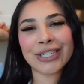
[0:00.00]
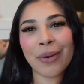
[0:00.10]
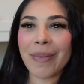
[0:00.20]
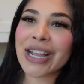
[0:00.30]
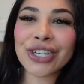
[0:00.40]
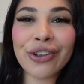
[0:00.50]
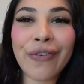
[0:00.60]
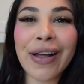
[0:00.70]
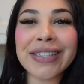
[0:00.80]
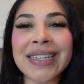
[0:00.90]
So make sure you
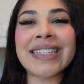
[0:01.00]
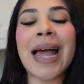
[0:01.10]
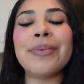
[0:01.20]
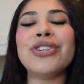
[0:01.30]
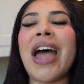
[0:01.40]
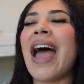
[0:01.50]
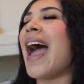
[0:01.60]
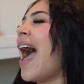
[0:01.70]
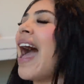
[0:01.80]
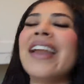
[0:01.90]
follow us on Snapchat,
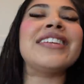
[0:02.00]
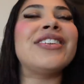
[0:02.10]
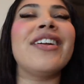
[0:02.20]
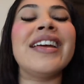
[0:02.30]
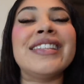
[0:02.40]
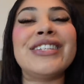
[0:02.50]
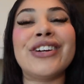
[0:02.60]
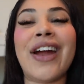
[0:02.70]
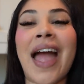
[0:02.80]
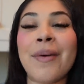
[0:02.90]
add us on
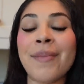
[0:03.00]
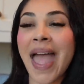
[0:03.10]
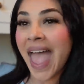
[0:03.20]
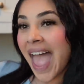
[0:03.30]
Instagram,